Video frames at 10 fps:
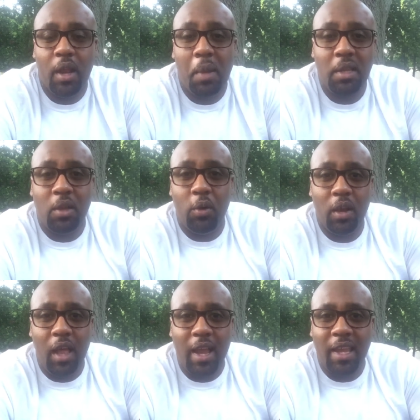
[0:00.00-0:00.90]
I'm about to go
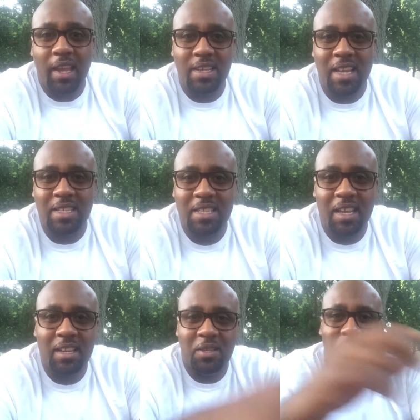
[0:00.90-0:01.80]
clock in, as I
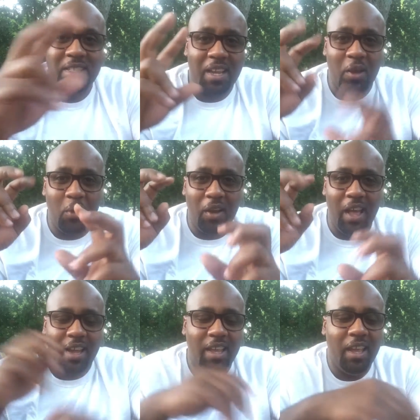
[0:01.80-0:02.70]
said. I say go
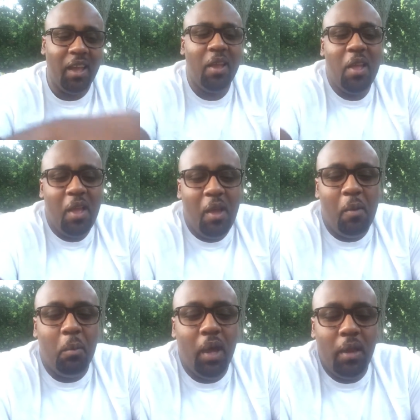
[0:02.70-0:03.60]
clock in.
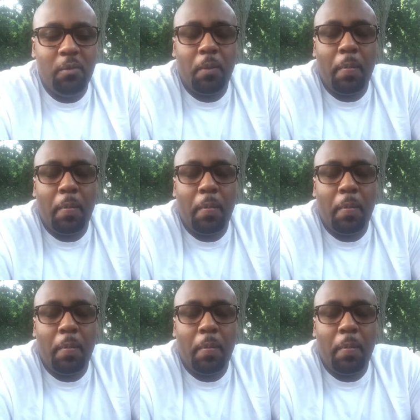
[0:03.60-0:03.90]
But,